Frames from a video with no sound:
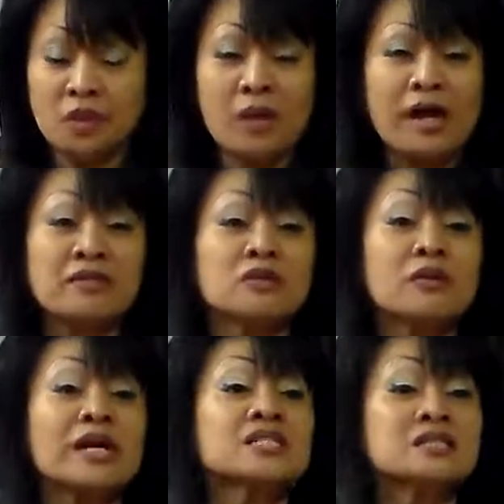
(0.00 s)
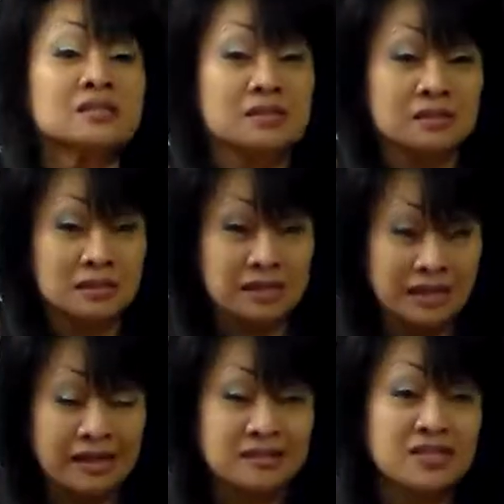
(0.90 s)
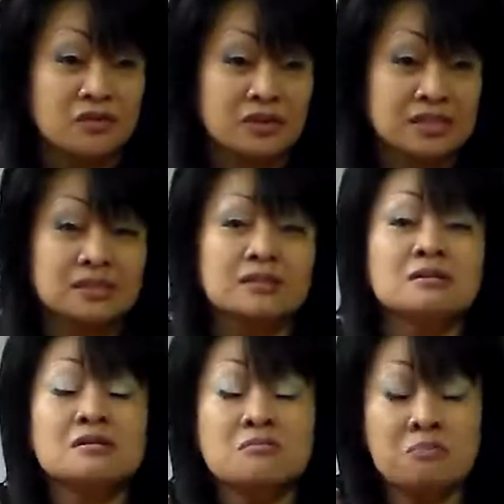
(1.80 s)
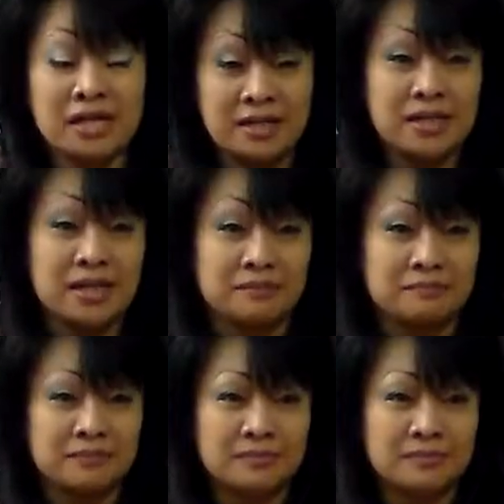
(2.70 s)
no other creation could, can give us but Him.